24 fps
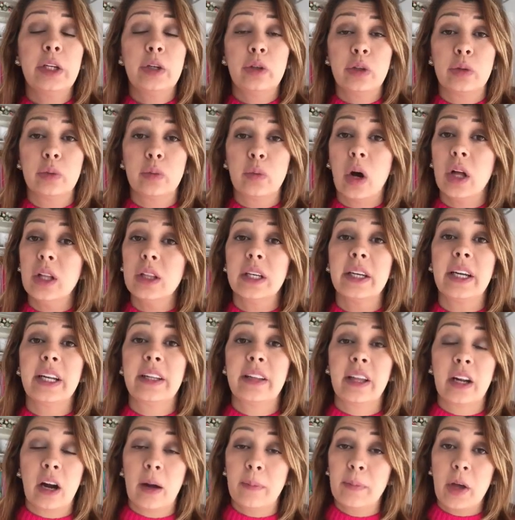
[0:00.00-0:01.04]
good quality
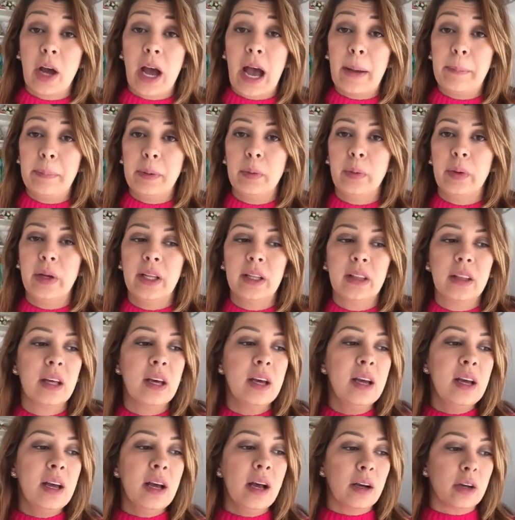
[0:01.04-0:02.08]
that I'm not happy with,
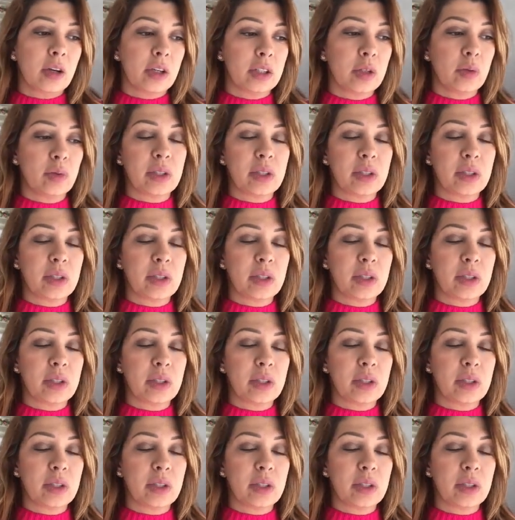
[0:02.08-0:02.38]
because